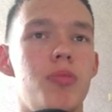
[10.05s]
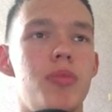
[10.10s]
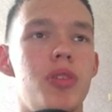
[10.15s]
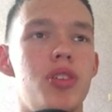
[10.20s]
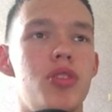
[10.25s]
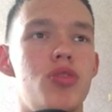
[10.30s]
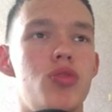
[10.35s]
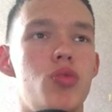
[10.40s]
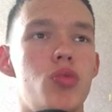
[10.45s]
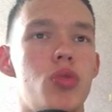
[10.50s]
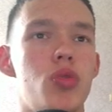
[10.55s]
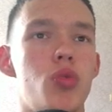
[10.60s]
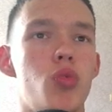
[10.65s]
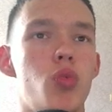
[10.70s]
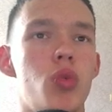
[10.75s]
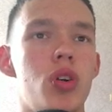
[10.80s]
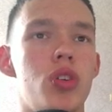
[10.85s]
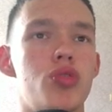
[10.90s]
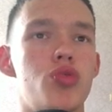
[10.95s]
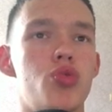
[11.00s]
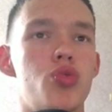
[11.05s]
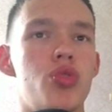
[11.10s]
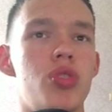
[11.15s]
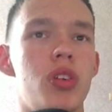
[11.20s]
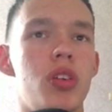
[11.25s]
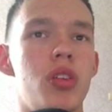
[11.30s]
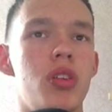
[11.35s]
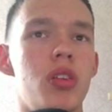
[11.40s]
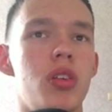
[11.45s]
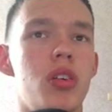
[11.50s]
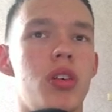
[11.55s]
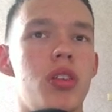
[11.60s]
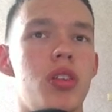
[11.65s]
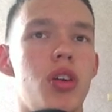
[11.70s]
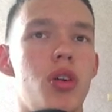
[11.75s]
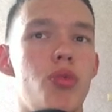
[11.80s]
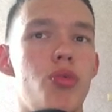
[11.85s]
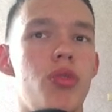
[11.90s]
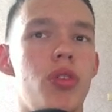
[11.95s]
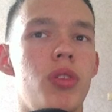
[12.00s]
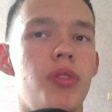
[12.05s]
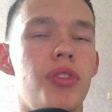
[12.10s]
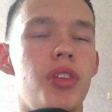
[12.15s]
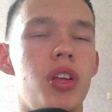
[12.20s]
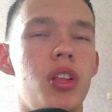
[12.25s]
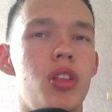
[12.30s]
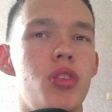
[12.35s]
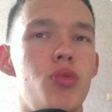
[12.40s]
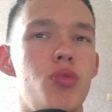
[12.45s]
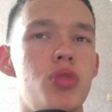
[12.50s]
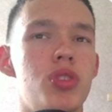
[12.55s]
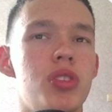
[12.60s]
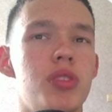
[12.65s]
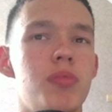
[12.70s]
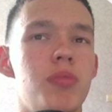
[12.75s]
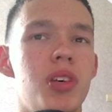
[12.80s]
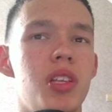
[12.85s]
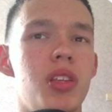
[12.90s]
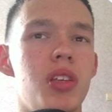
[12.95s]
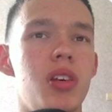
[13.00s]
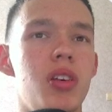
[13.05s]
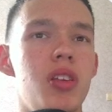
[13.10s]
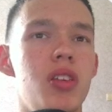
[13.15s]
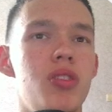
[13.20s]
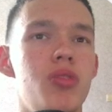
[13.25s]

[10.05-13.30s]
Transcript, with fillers: Be sure to watch to the end and I will tell you which is better.